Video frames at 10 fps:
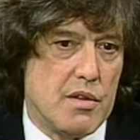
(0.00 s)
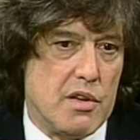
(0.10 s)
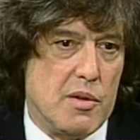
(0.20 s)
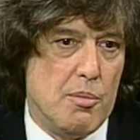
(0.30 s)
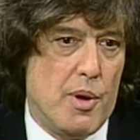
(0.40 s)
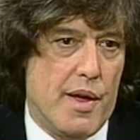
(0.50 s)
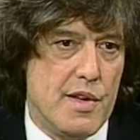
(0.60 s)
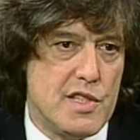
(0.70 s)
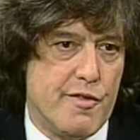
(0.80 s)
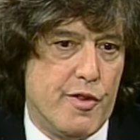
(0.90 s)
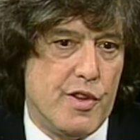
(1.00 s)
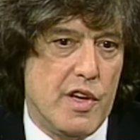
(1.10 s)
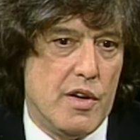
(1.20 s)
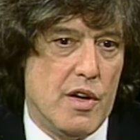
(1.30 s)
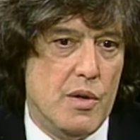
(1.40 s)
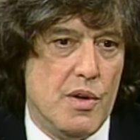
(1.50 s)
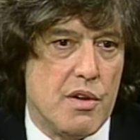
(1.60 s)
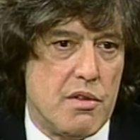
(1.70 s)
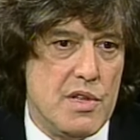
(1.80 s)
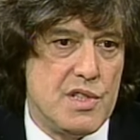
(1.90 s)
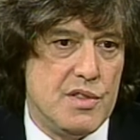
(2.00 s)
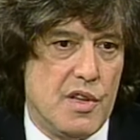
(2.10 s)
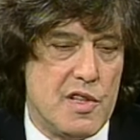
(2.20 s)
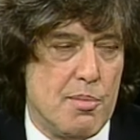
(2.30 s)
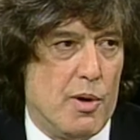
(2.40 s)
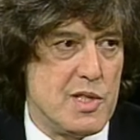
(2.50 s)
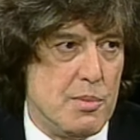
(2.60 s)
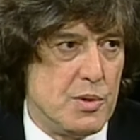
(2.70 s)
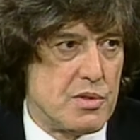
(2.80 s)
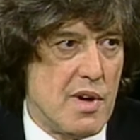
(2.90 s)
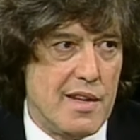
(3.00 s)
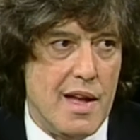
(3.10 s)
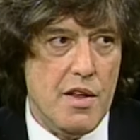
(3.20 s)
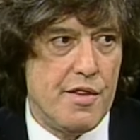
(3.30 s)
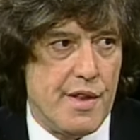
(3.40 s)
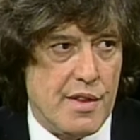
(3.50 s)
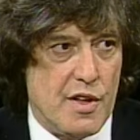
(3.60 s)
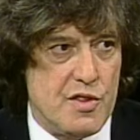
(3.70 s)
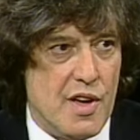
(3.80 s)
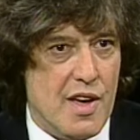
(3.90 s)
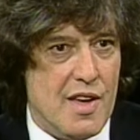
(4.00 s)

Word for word: written plays for the only reason that it's possible to write anything, that